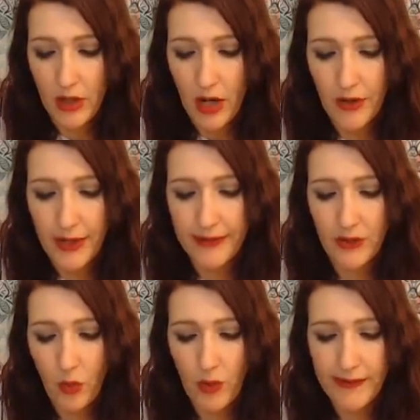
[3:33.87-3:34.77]
All right,
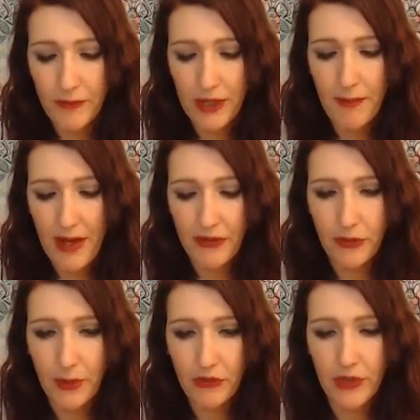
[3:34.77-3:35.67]
so what's something about
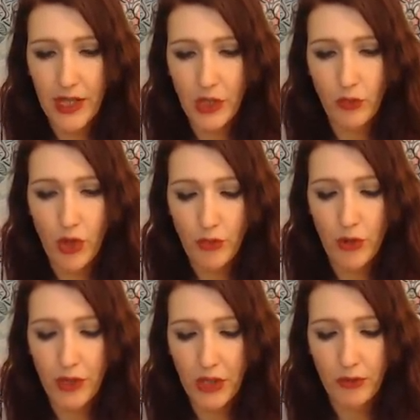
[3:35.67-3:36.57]
this person that you don't
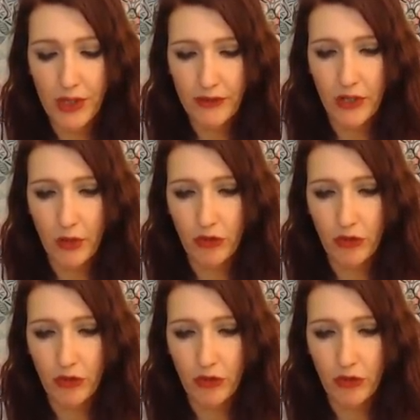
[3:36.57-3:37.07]
know that you need to know?